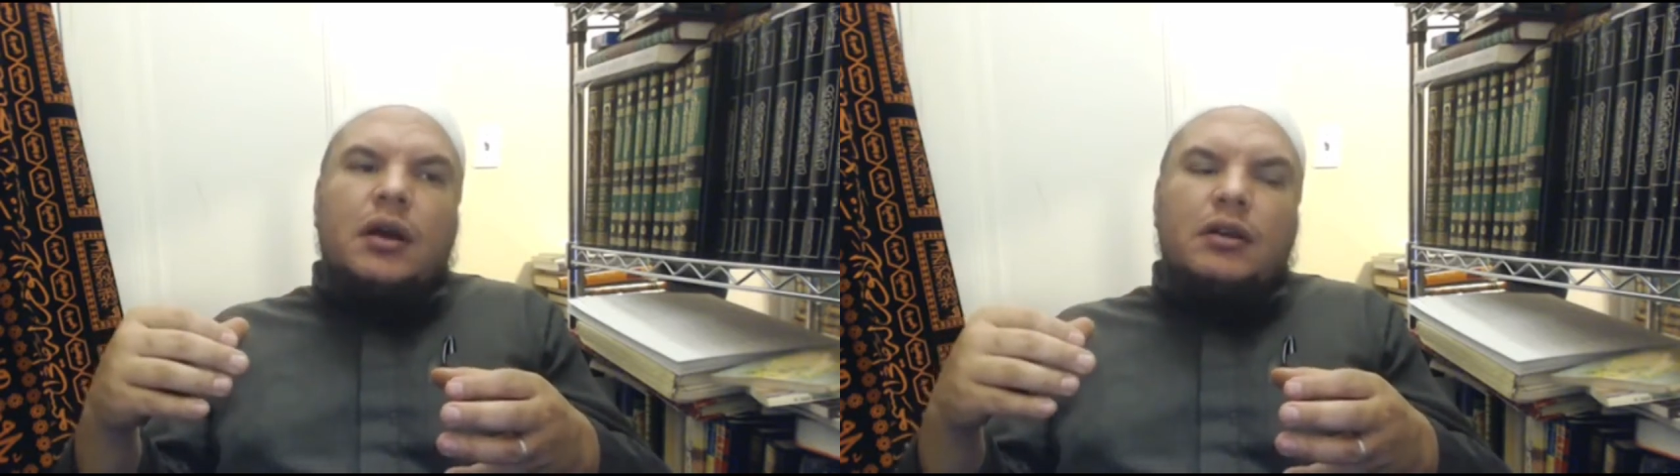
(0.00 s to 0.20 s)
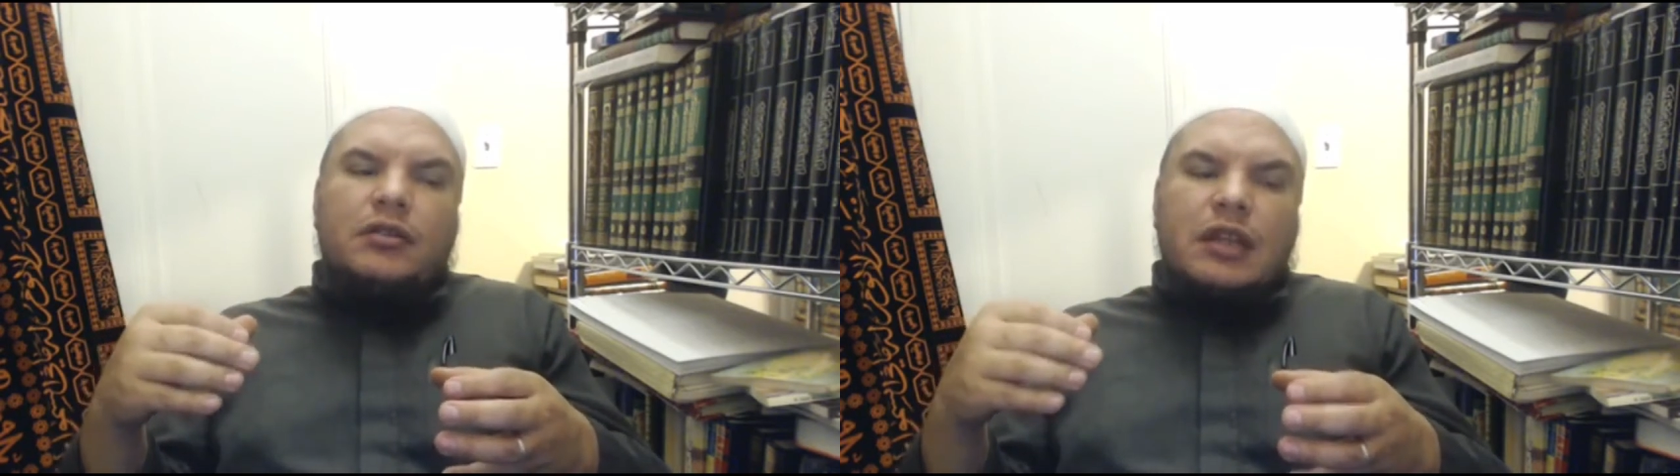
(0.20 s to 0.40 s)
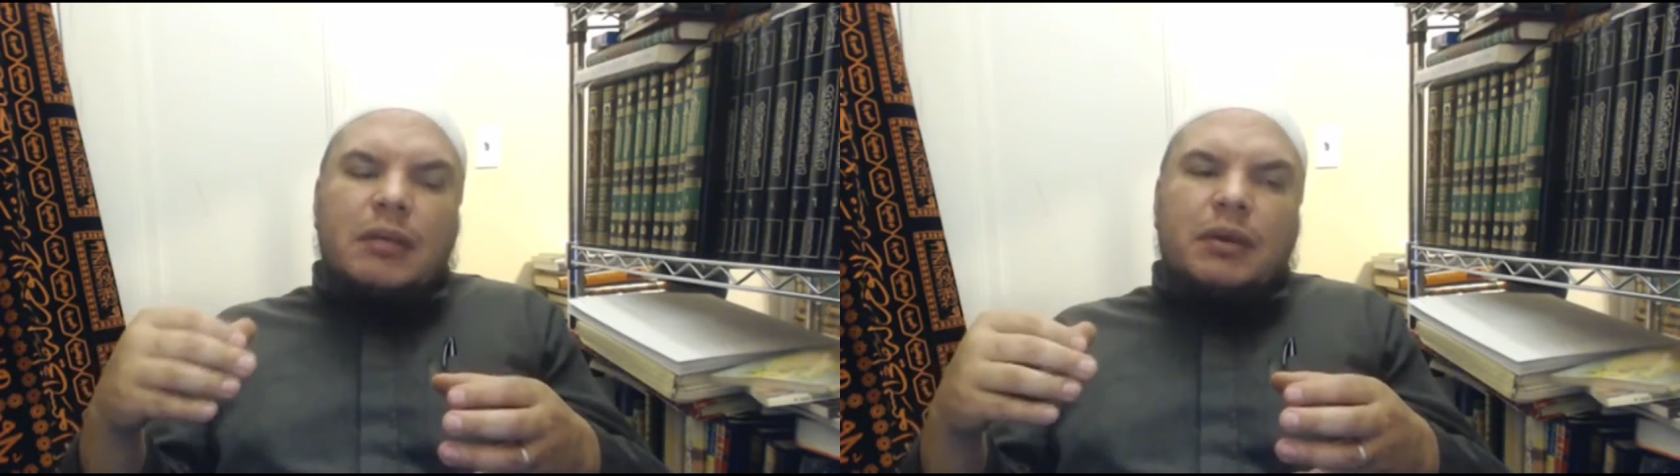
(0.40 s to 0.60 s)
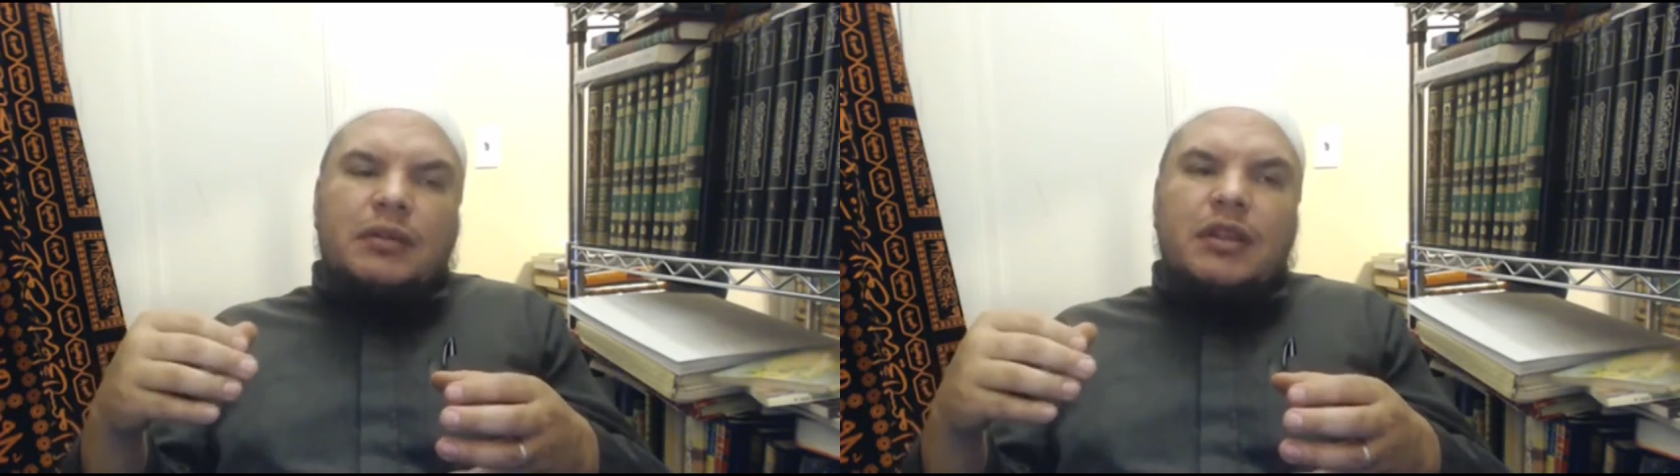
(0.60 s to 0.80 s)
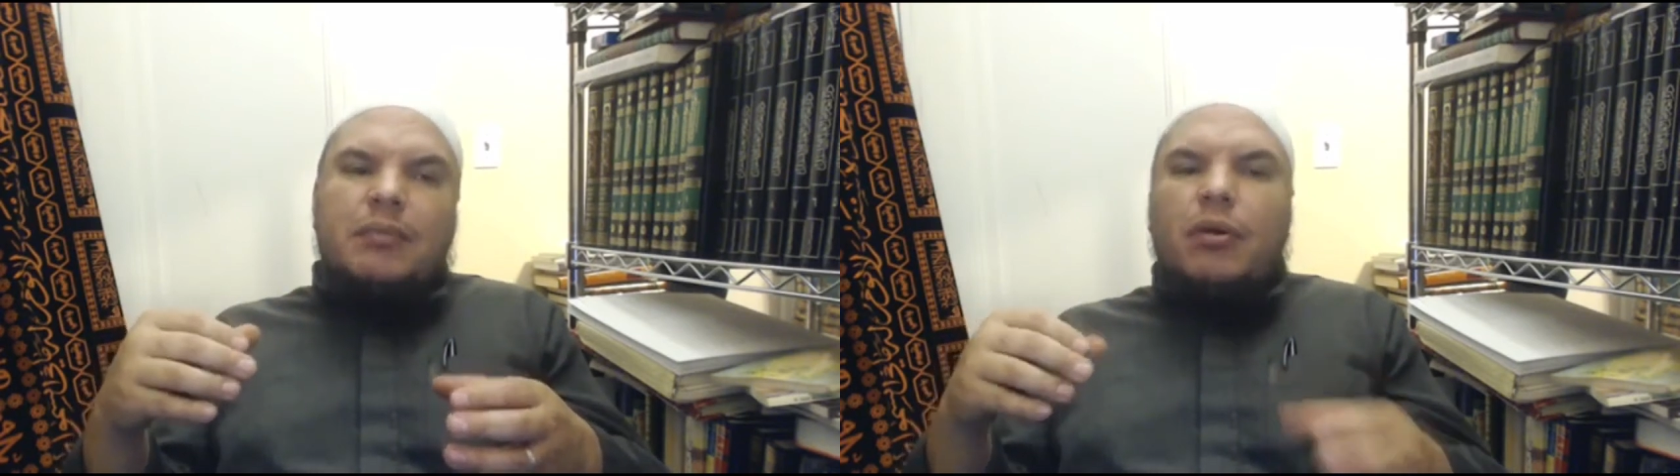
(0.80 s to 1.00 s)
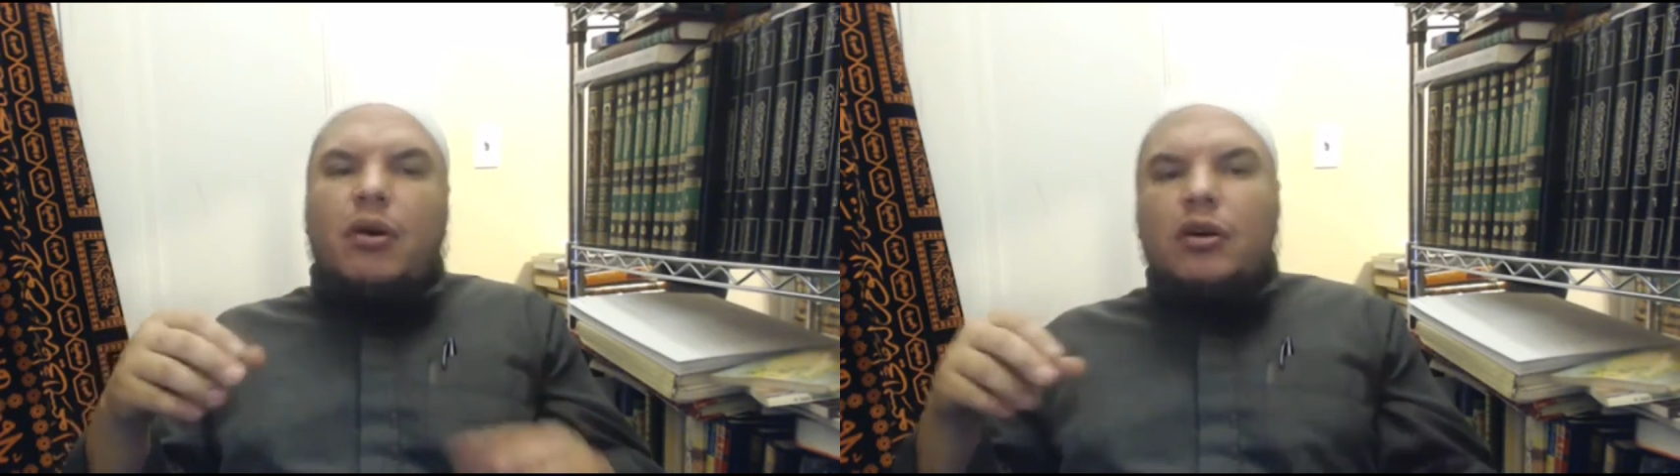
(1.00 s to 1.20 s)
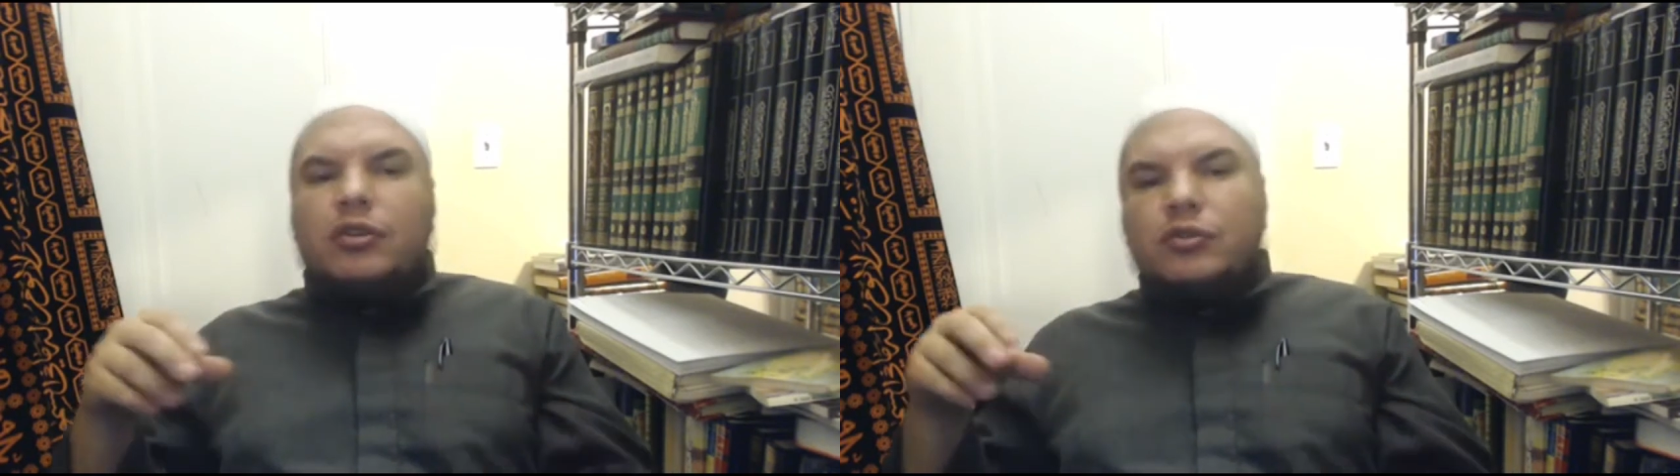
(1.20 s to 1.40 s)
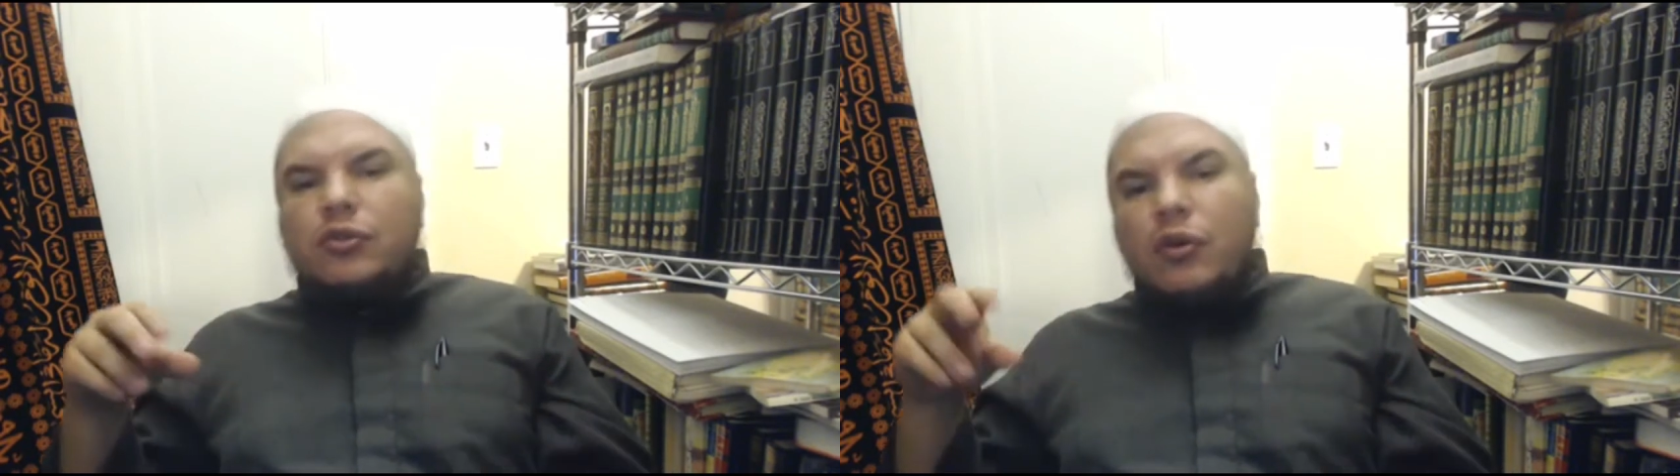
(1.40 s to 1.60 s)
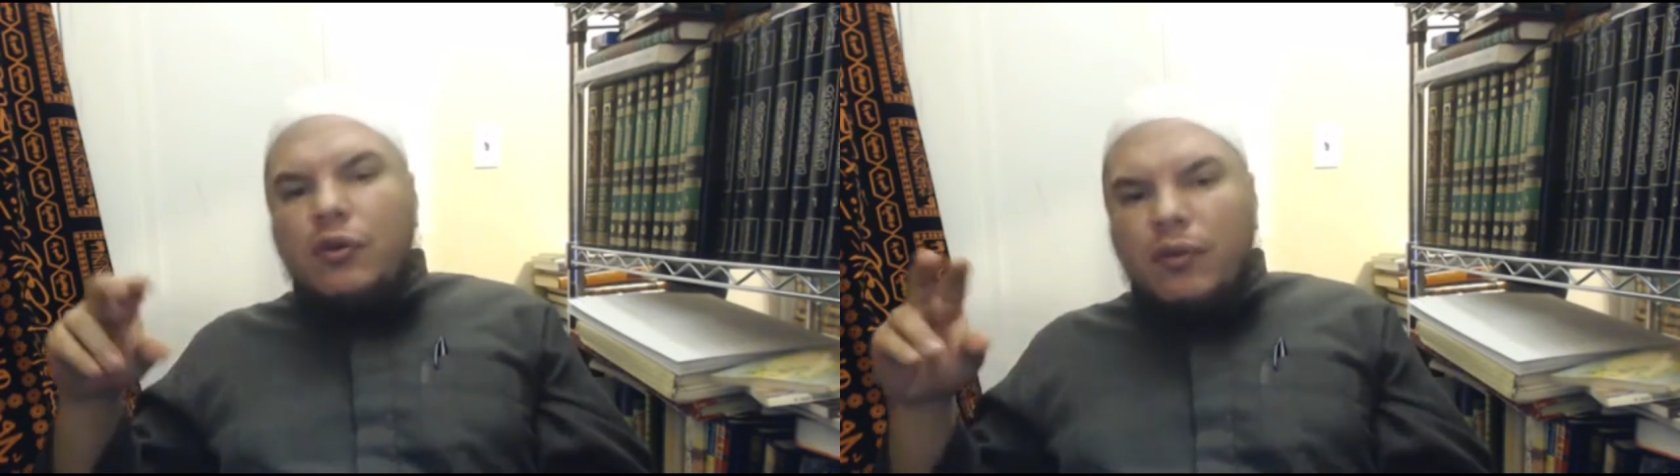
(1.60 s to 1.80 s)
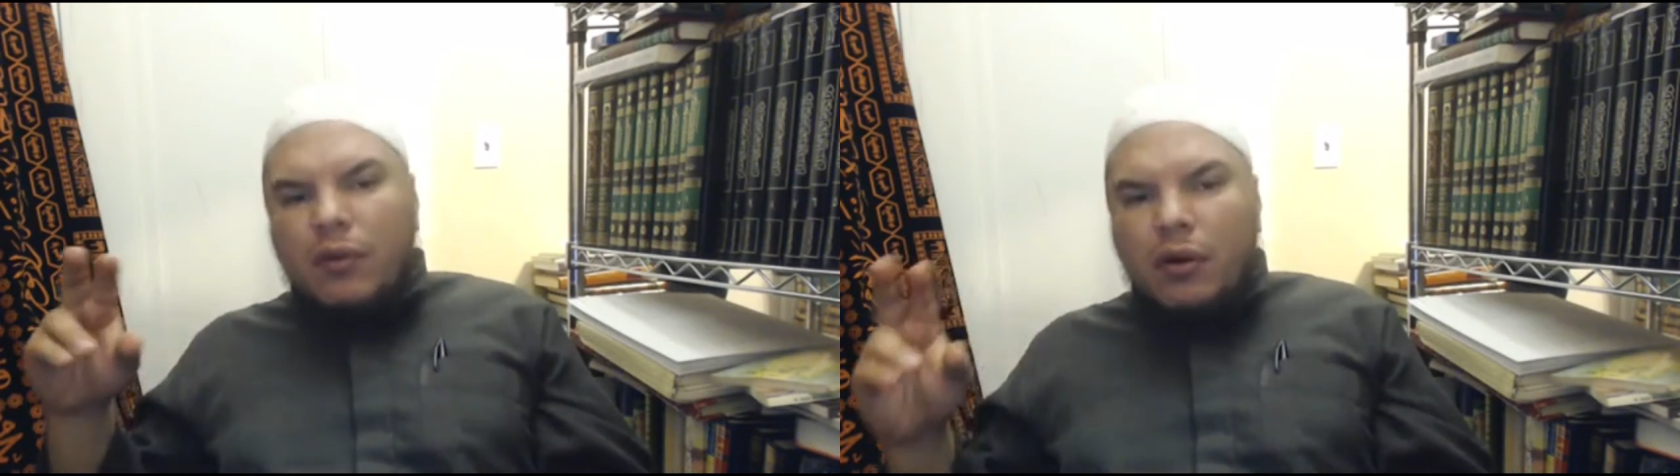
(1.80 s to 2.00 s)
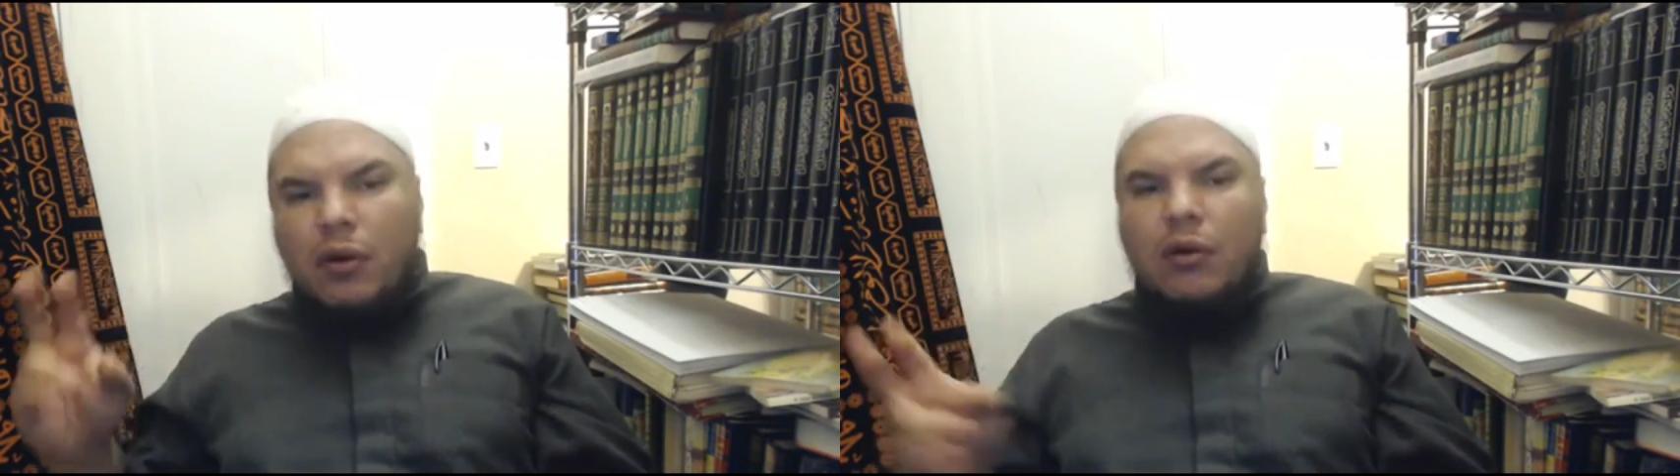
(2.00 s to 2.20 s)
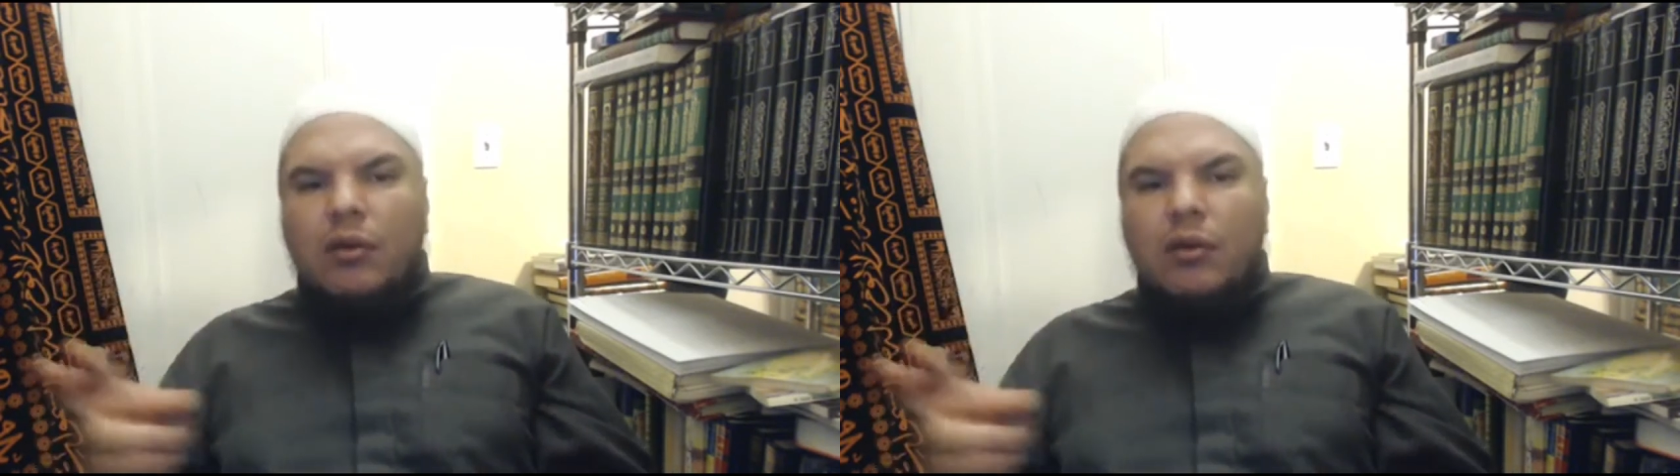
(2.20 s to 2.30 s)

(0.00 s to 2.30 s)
step by step, but also overall